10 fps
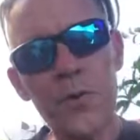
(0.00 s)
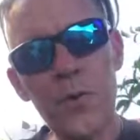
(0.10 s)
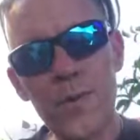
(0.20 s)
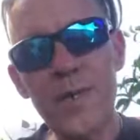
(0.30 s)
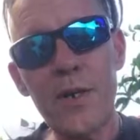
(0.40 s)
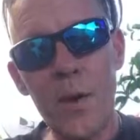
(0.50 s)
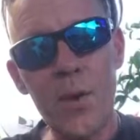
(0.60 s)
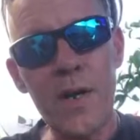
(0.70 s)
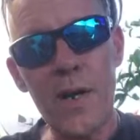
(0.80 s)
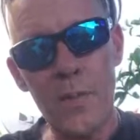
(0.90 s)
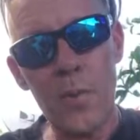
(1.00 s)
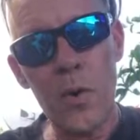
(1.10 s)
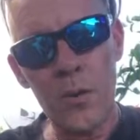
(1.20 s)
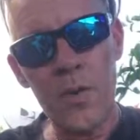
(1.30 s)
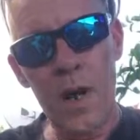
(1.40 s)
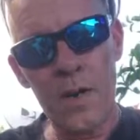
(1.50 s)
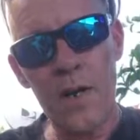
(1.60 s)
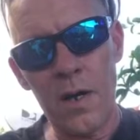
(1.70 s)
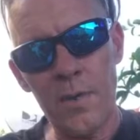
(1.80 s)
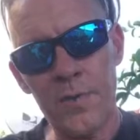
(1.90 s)
You can go to
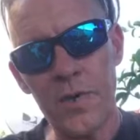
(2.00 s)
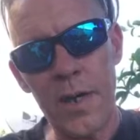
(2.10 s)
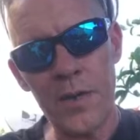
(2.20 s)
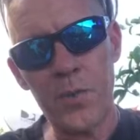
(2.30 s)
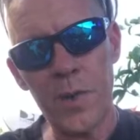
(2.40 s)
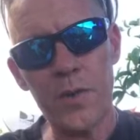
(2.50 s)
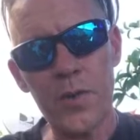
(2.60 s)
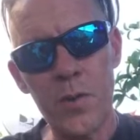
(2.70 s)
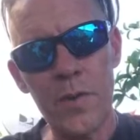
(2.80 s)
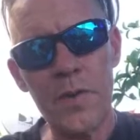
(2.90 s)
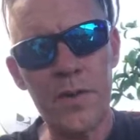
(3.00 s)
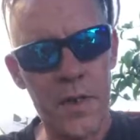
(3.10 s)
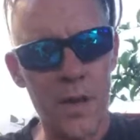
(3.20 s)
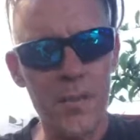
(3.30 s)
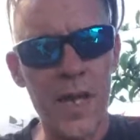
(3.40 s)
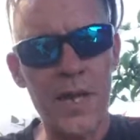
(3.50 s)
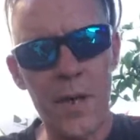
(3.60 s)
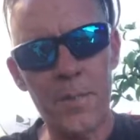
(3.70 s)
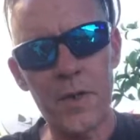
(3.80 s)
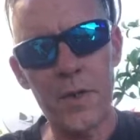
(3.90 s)
gumroad.com/WitchSchool. That's gum like gum
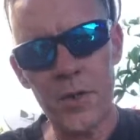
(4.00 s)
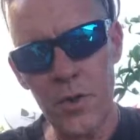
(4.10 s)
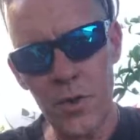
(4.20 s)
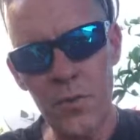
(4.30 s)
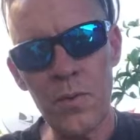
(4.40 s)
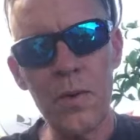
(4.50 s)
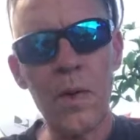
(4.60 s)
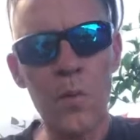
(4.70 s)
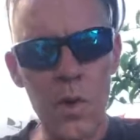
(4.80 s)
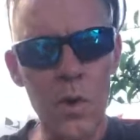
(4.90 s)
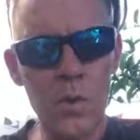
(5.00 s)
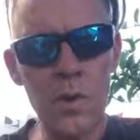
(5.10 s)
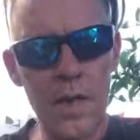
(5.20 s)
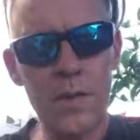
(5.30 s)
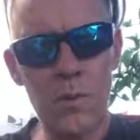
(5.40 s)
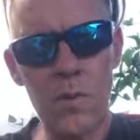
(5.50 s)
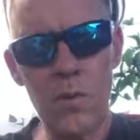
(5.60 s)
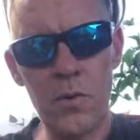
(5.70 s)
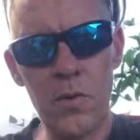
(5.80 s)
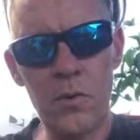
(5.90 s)
on your shoe. Road like the road
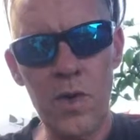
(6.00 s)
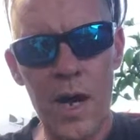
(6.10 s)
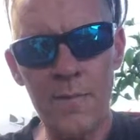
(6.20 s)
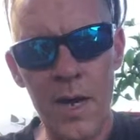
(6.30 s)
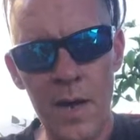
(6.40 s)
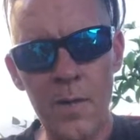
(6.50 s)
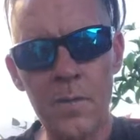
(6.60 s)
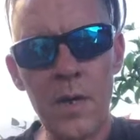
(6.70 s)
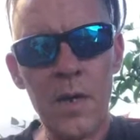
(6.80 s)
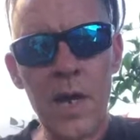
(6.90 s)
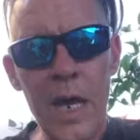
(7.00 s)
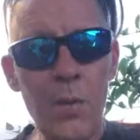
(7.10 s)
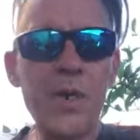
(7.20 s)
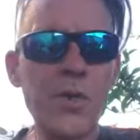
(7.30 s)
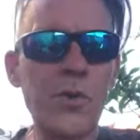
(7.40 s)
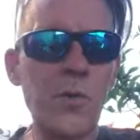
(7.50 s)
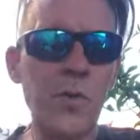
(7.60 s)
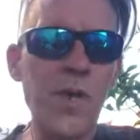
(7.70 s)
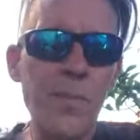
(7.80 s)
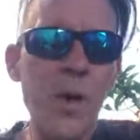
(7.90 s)
you drive down. And WitchSchool,
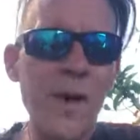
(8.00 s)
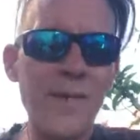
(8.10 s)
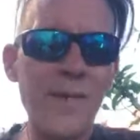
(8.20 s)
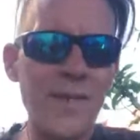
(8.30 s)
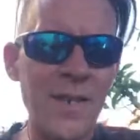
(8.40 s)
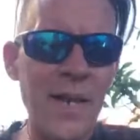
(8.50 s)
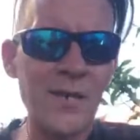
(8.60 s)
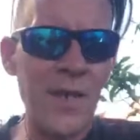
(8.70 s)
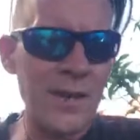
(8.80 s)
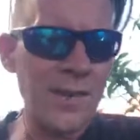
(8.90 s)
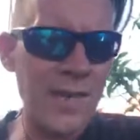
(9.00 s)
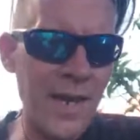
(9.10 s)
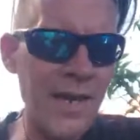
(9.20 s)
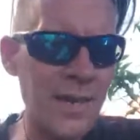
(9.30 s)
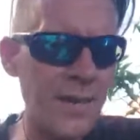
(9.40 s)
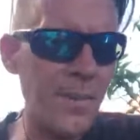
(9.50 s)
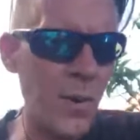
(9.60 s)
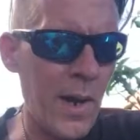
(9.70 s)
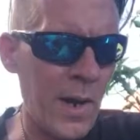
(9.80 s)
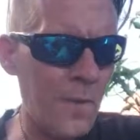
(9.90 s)

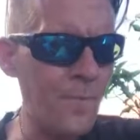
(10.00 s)
WitchSkewl.